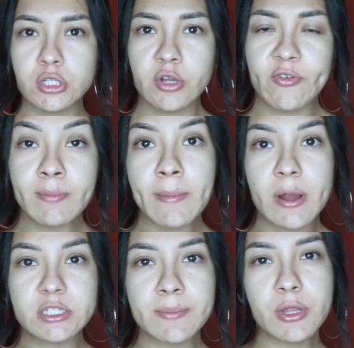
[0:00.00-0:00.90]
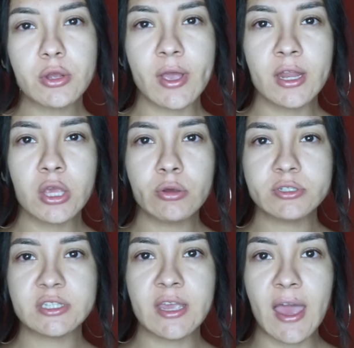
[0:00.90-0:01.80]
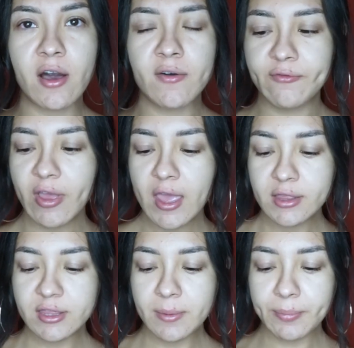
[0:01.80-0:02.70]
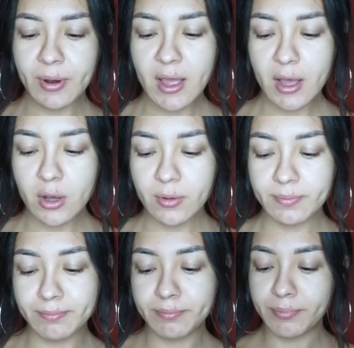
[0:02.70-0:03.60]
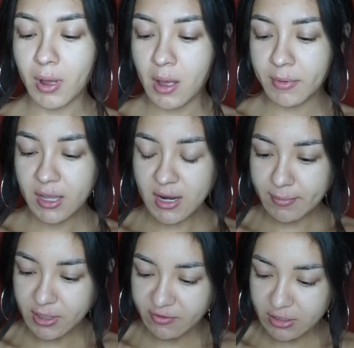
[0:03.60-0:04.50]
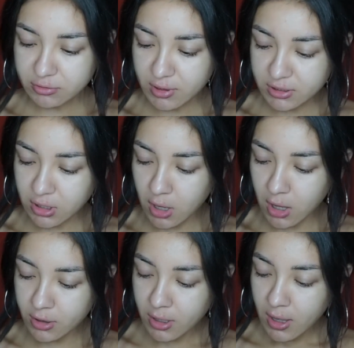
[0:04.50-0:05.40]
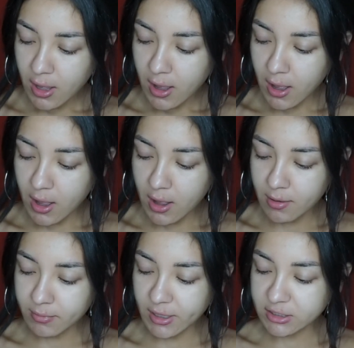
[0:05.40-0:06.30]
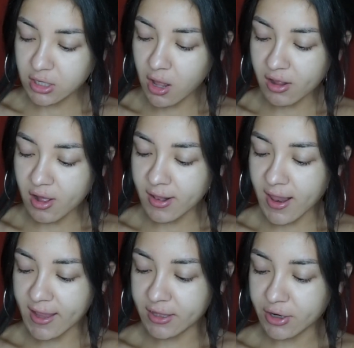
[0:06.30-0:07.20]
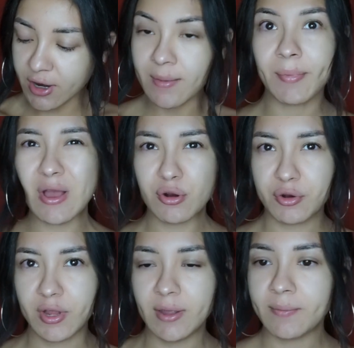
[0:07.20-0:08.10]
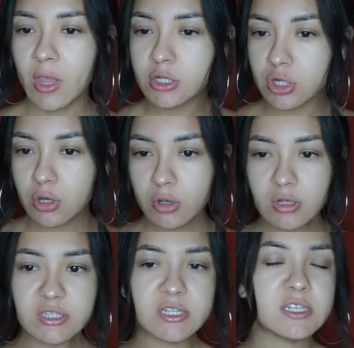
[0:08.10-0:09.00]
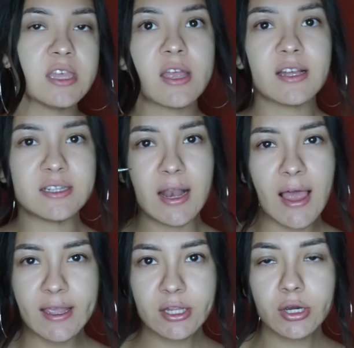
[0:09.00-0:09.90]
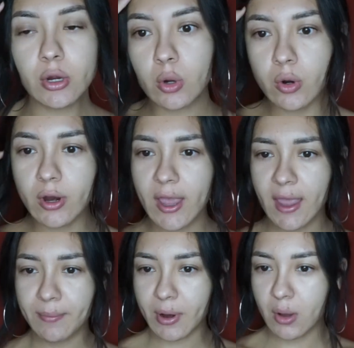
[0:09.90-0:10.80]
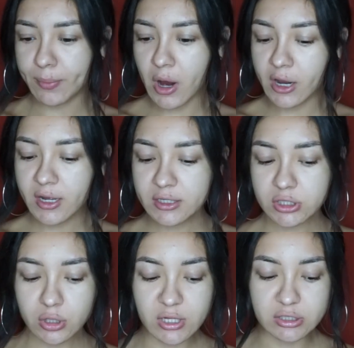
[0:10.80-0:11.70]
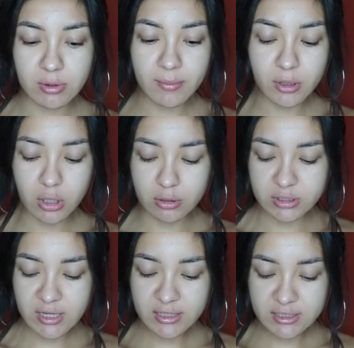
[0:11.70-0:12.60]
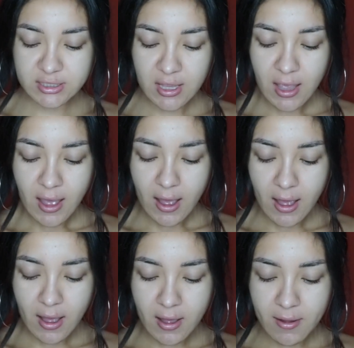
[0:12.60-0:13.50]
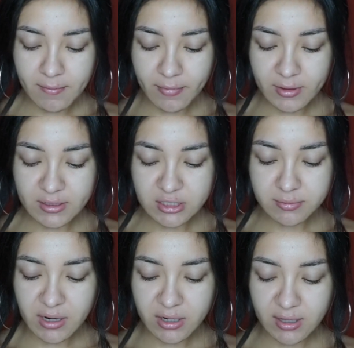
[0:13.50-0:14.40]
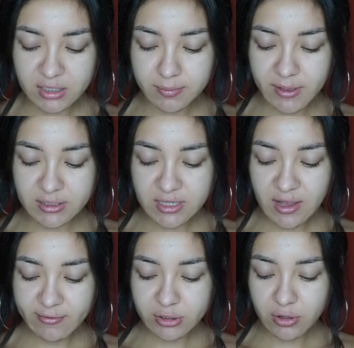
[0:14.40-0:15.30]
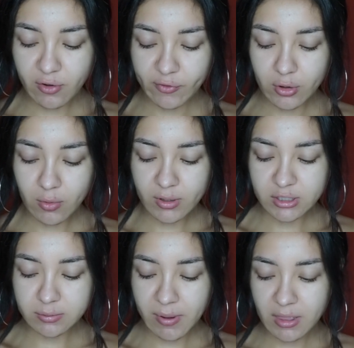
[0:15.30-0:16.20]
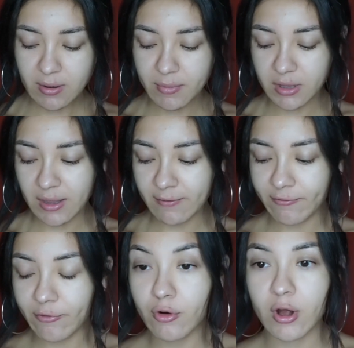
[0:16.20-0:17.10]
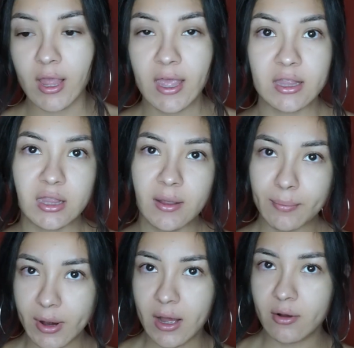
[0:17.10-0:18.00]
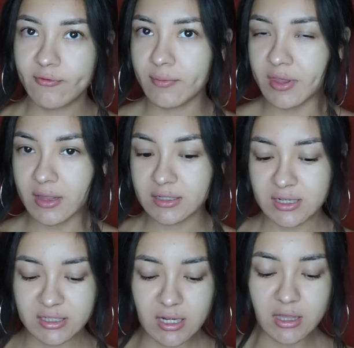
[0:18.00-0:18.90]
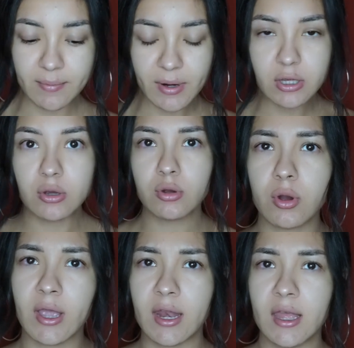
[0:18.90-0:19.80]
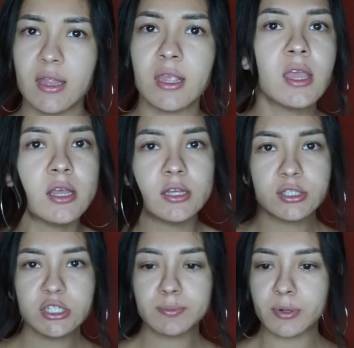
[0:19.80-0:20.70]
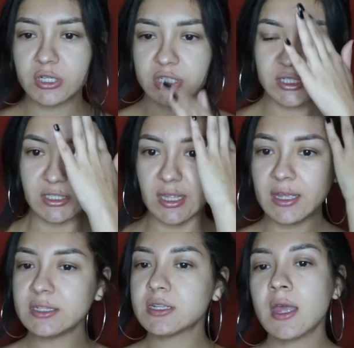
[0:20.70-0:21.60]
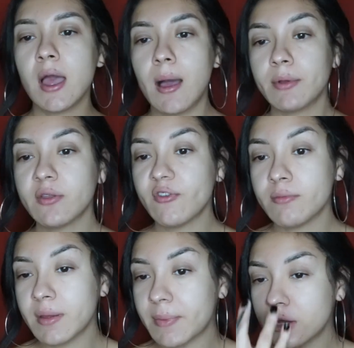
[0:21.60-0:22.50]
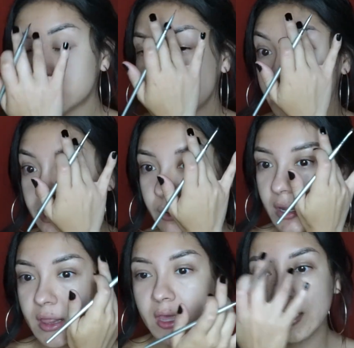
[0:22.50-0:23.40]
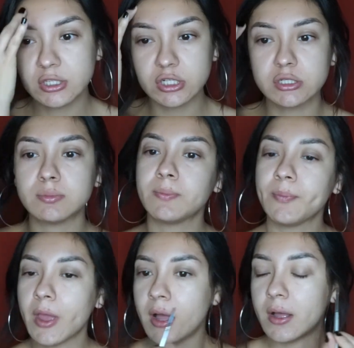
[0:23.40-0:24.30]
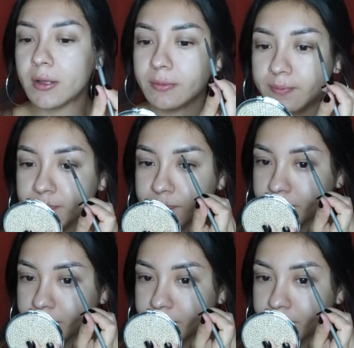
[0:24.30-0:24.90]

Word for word: so for my brows, I'm going to go ahead and use the e.l.f. Dip Brow pomade i believe that's what it's called um, it's lock on liner and brow cream so you could use this either as a liner or a brow product so that's what i'm going to use it um, this is very inexpensive, so if you don't want to spend the money for a dip brow from the Anastasia dip brow, you go ahead and just purchase this. I'm going to fill my brows very quickly, just um,